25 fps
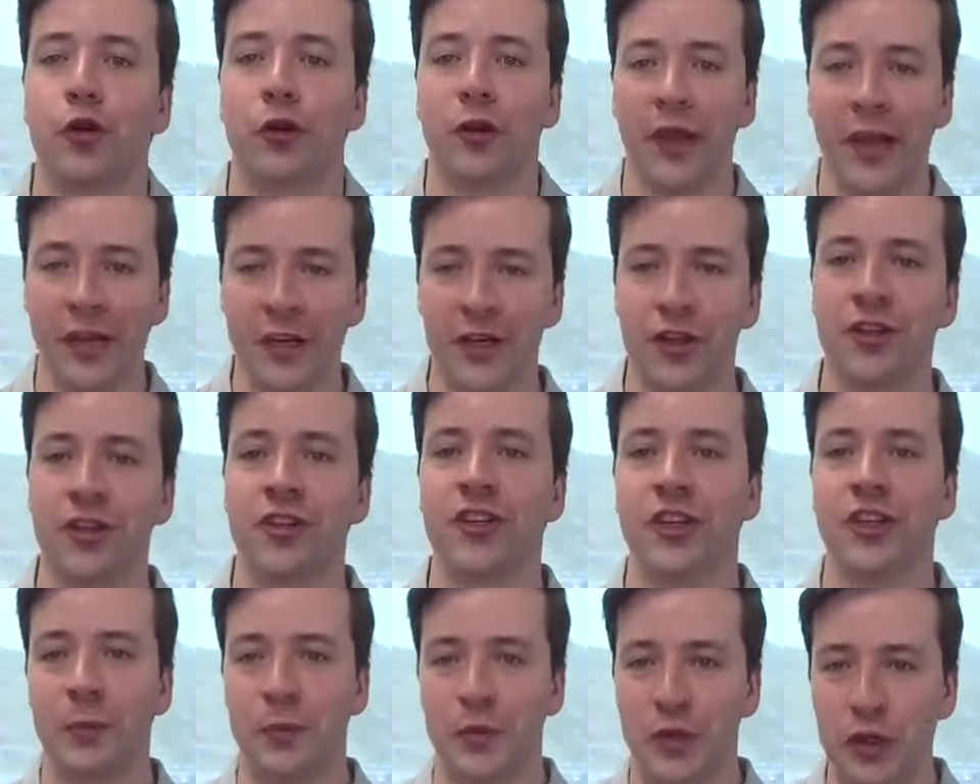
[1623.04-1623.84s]

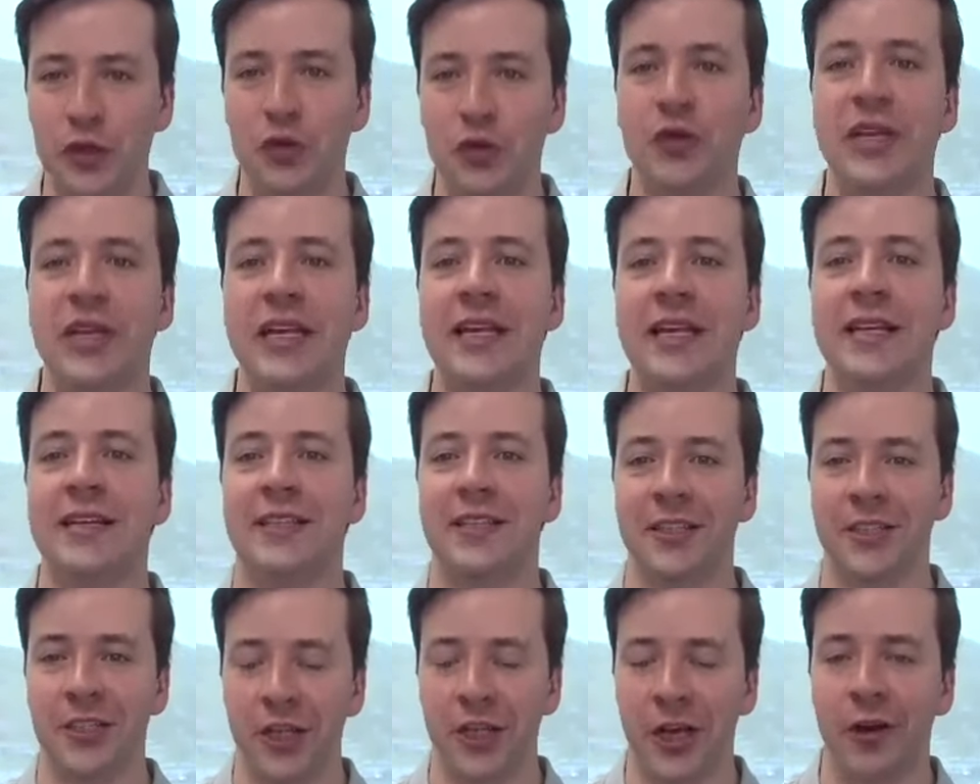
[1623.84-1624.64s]
relationships you need
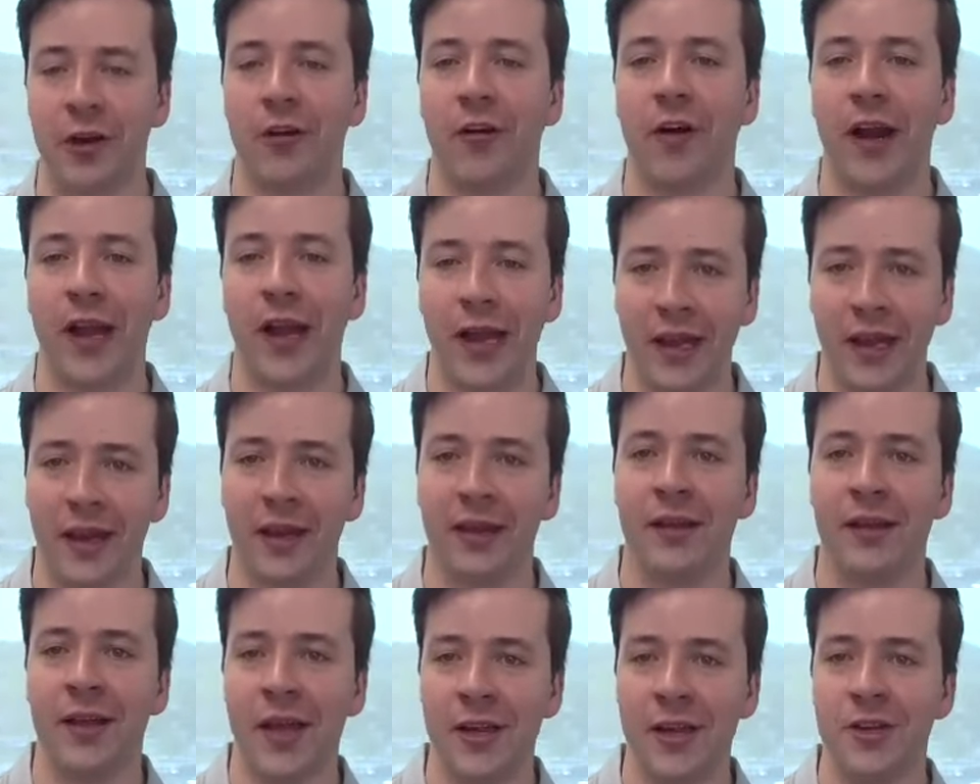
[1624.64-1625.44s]
to generate
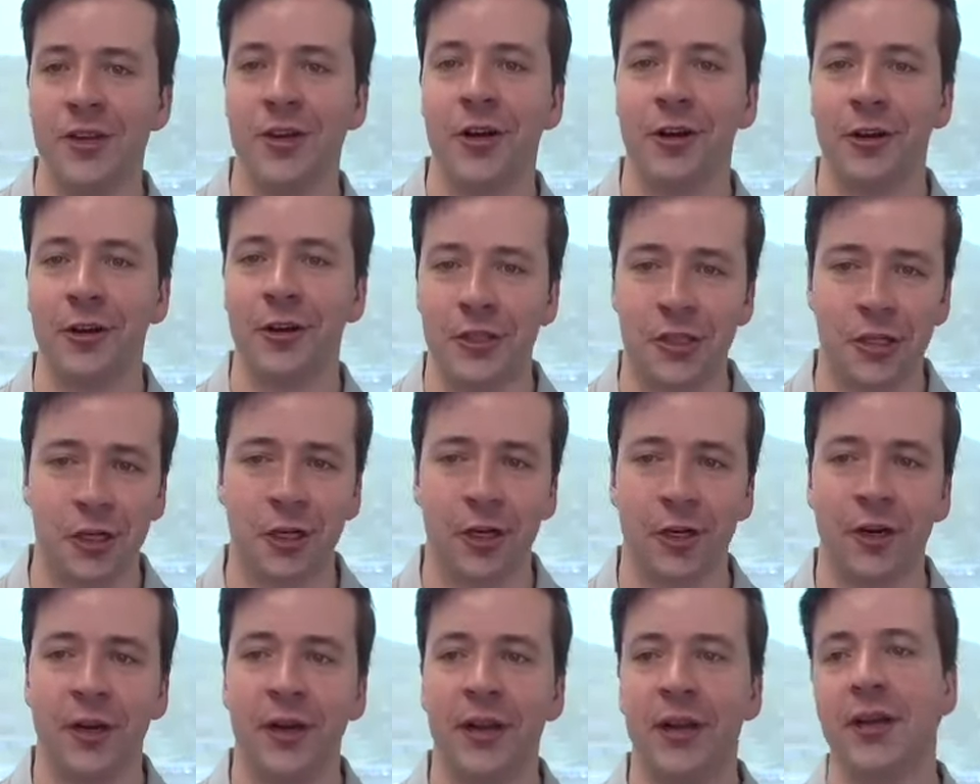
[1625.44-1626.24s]
and
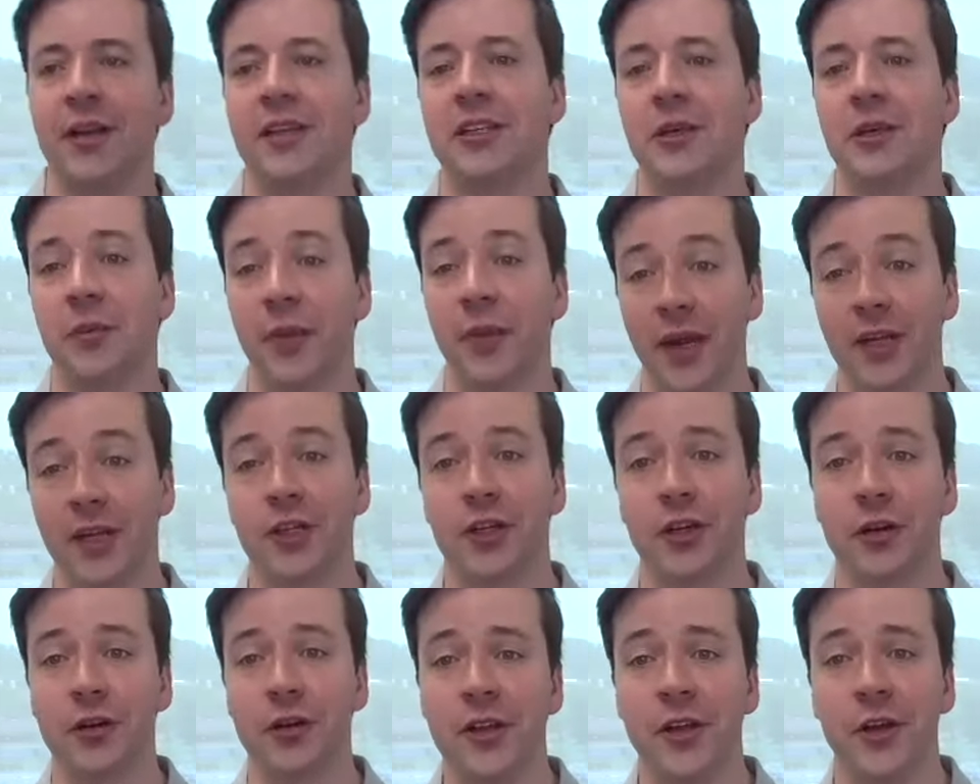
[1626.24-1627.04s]
nurture to make
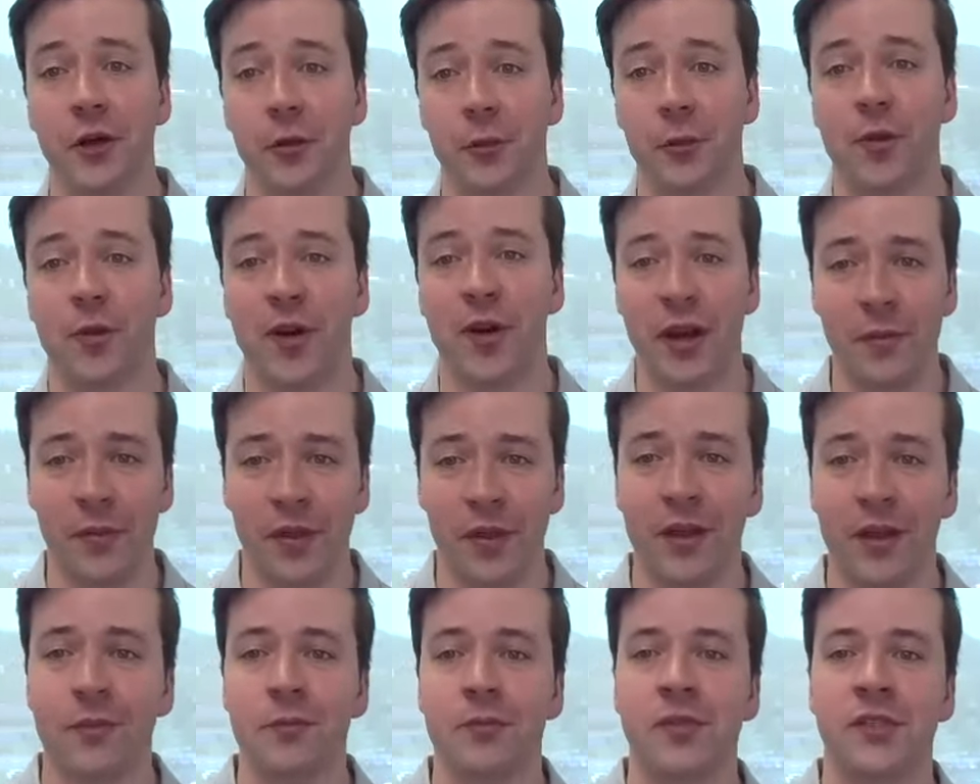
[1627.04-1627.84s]
sure that your
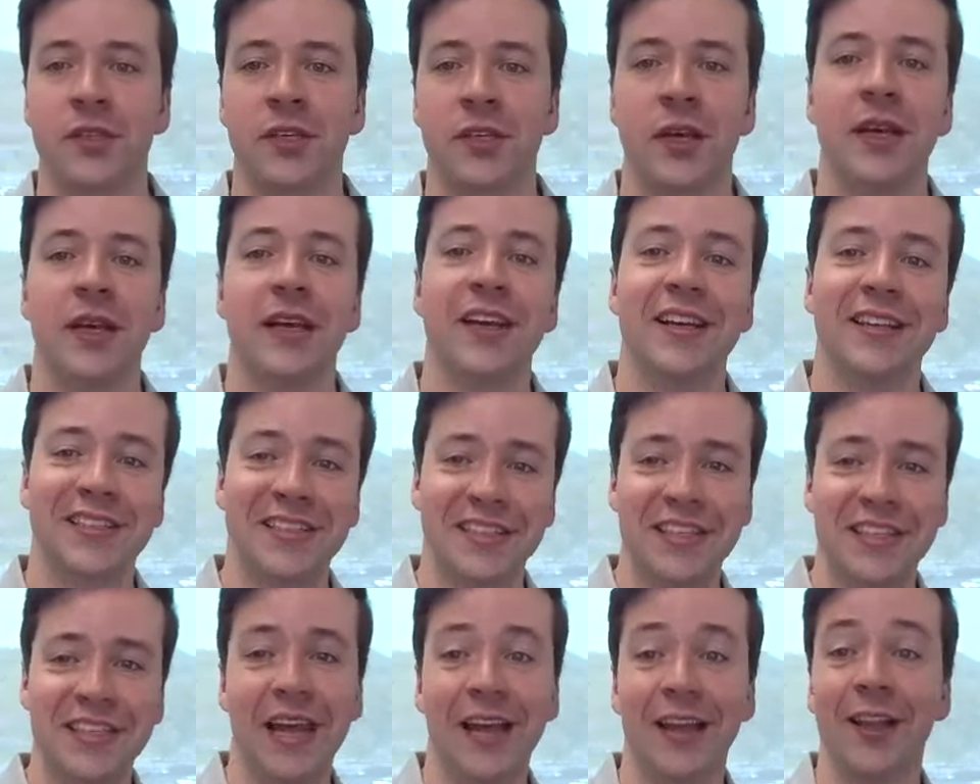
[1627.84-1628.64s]
premiums
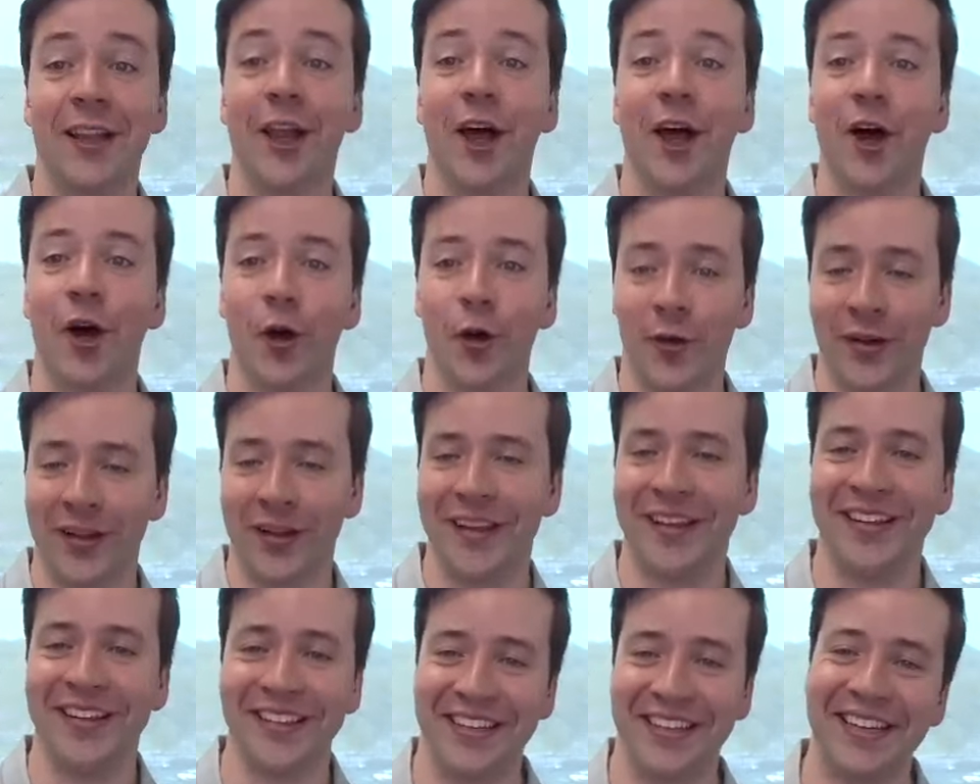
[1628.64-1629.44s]
stay low
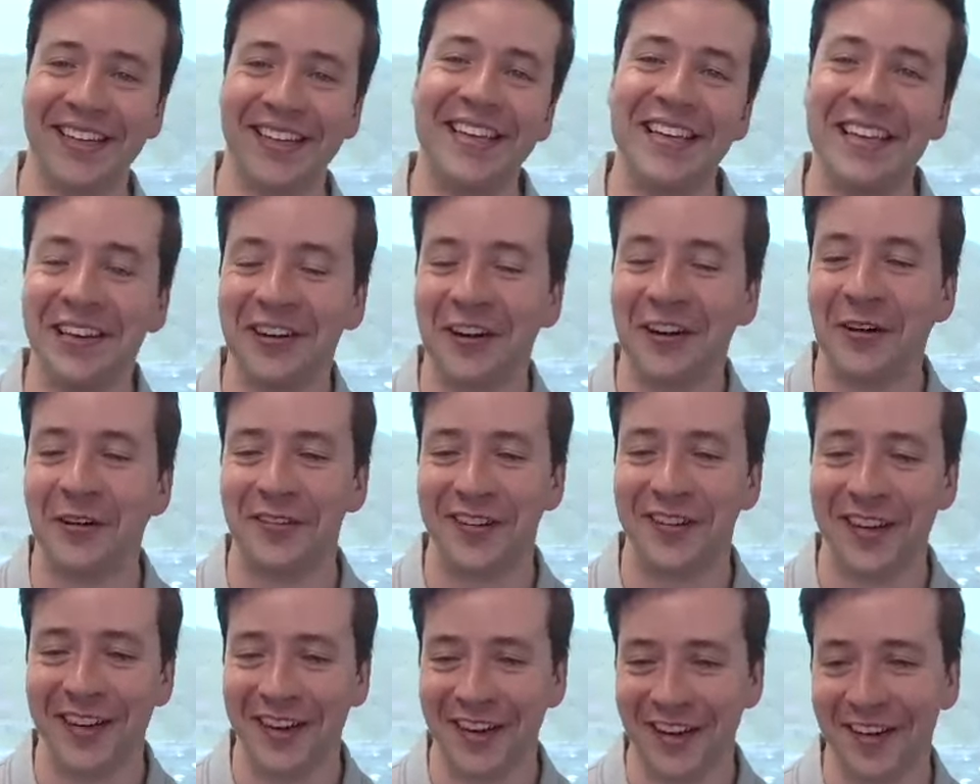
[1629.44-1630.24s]
year over
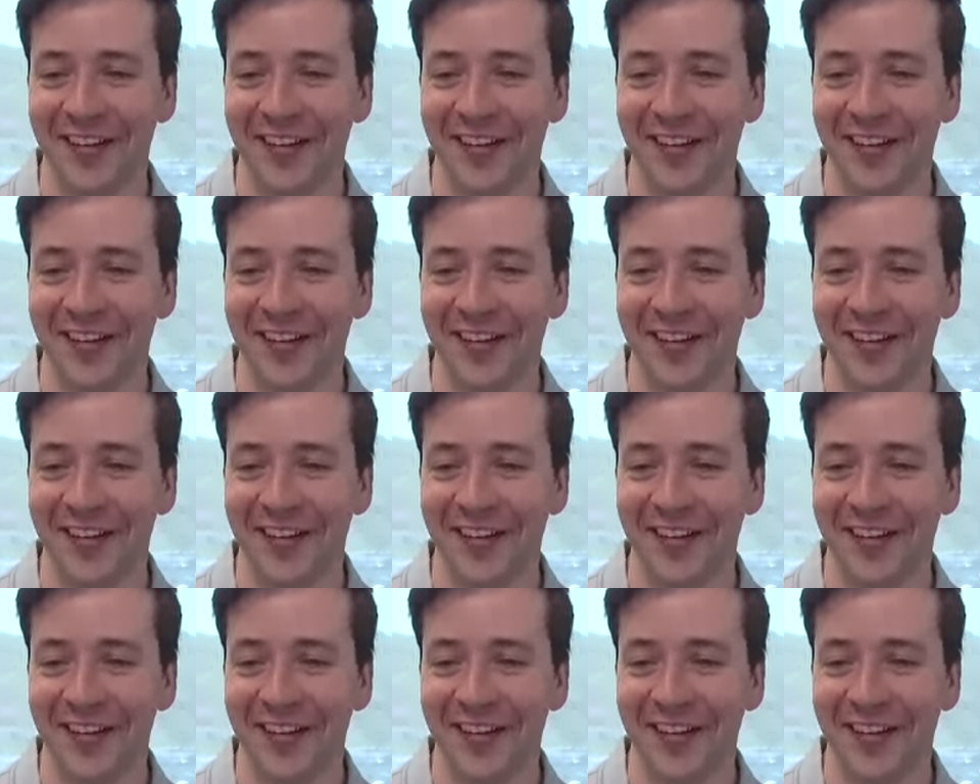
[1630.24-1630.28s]
year. Yeah,